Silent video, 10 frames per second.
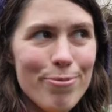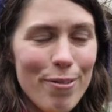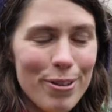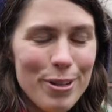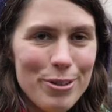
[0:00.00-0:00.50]

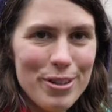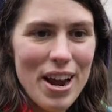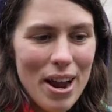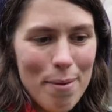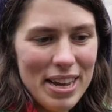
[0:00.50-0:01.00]

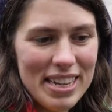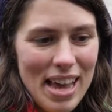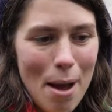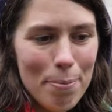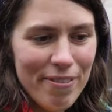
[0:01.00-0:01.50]
revolutionary because
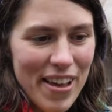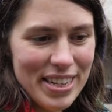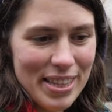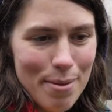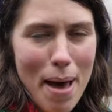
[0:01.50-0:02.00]
that
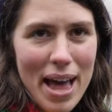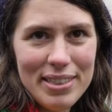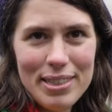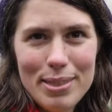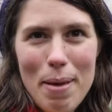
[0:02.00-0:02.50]
prevented the bad
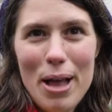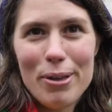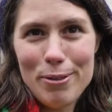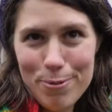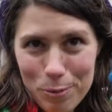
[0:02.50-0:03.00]

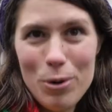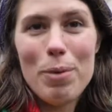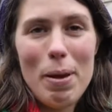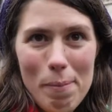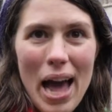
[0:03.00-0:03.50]
smell from
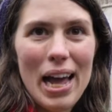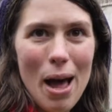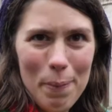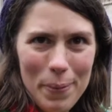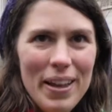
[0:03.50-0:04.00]
creeping back
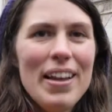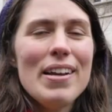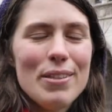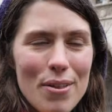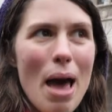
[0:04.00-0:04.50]

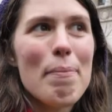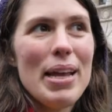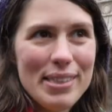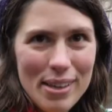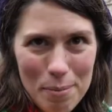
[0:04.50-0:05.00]
up so that
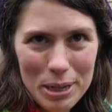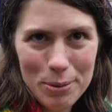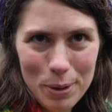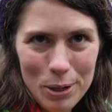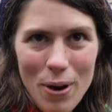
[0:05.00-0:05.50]
makes it a much
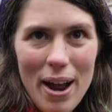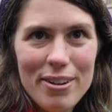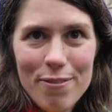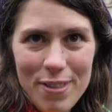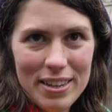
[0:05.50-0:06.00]
more
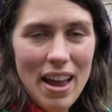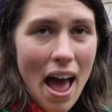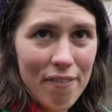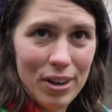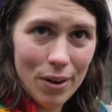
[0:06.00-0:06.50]
attractive thing to
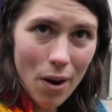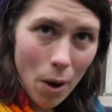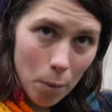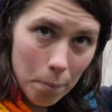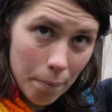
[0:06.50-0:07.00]
have in your
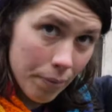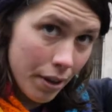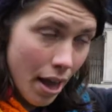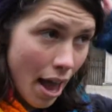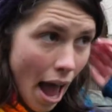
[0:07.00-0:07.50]
home.
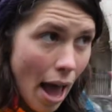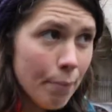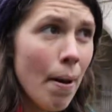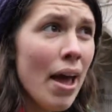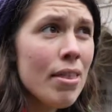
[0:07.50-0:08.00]

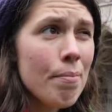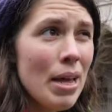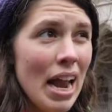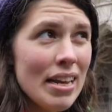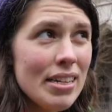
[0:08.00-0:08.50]
And by the
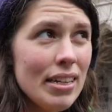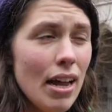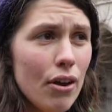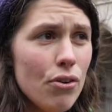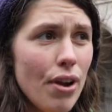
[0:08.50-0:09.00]

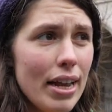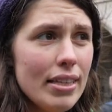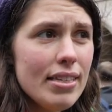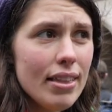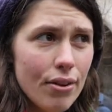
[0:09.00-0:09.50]
mid-1800s
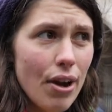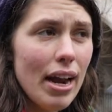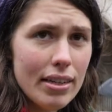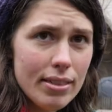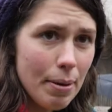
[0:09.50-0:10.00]
at the
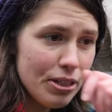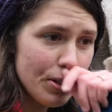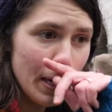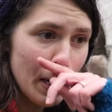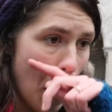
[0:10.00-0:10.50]
Great
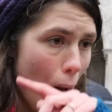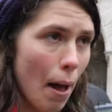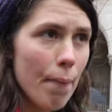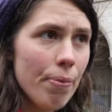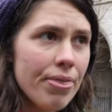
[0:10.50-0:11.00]
Exhibition, um,